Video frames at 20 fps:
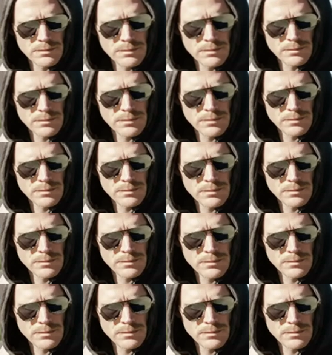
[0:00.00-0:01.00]

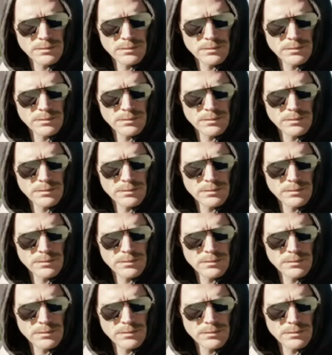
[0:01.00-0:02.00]

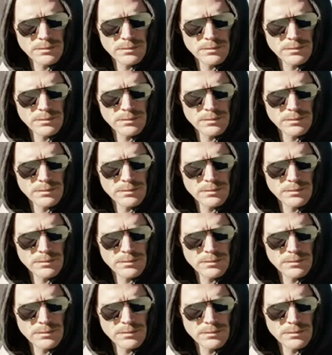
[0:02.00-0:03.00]

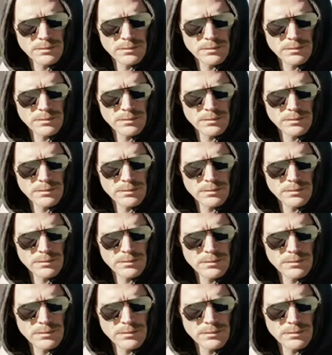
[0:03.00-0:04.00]

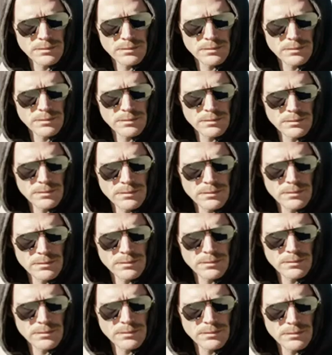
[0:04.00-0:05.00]

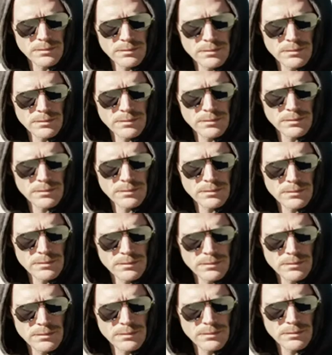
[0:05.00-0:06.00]

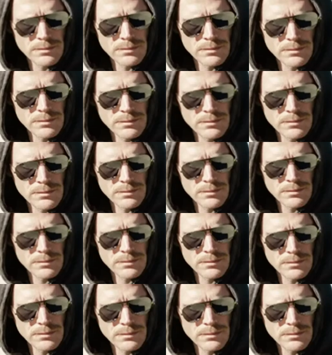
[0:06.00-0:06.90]
(silent)